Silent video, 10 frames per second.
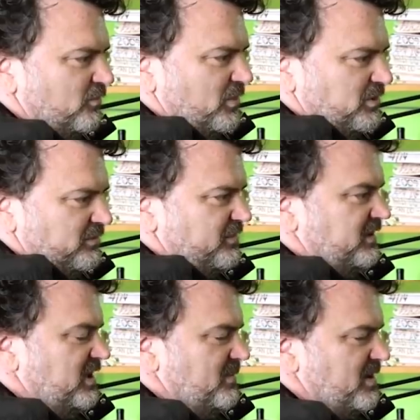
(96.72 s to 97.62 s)
Tim wrote and
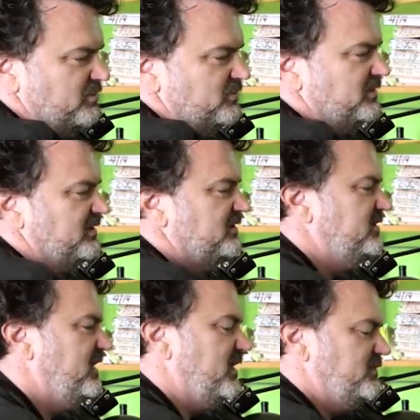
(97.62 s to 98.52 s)
directed my
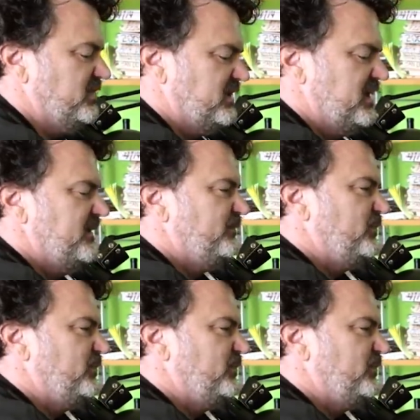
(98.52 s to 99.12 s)
favorite game of all